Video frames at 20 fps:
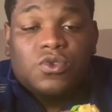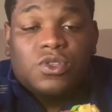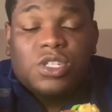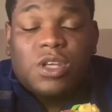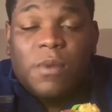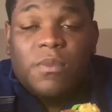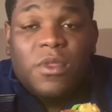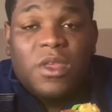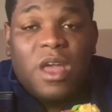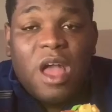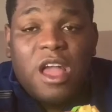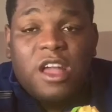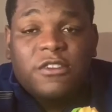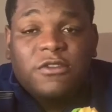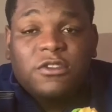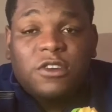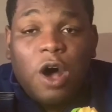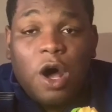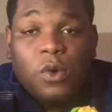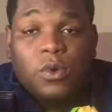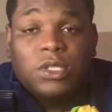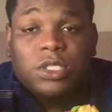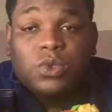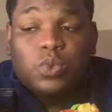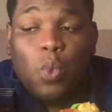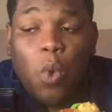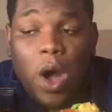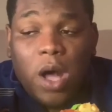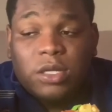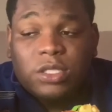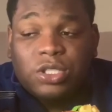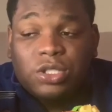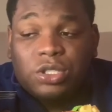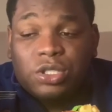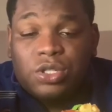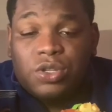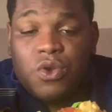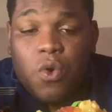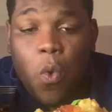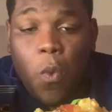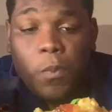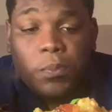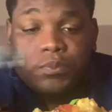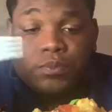something that you've always wanted to do,